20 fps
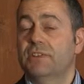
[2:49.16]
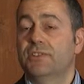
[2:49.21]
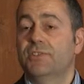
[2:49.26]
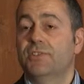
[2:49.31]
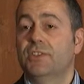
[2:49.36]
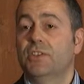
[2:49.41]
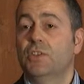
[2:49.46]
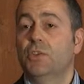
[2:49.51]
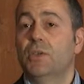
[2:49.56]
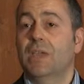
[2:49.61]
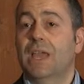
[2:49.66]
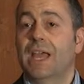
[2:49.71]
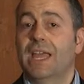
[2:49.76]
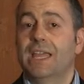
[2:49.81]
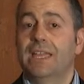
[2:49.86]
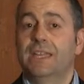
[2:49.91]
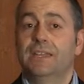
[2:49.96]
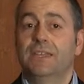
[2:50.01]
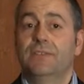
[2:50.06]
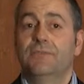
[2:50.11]
as a
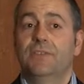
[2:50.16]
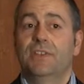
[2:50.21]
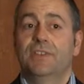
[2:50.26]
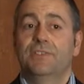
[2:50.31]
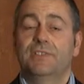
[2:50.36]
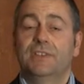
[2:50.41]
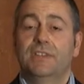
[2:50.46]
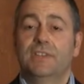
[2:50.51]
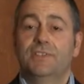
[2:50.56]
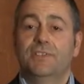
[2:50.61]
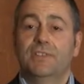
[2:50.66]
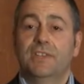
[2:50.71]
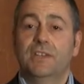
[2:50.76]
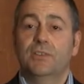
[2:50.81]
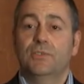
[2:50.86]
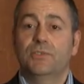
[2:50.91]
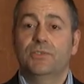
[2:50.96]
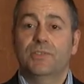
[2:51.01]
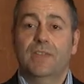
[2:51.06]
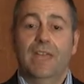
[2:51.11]
UK, invested in
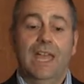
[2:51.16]
skills.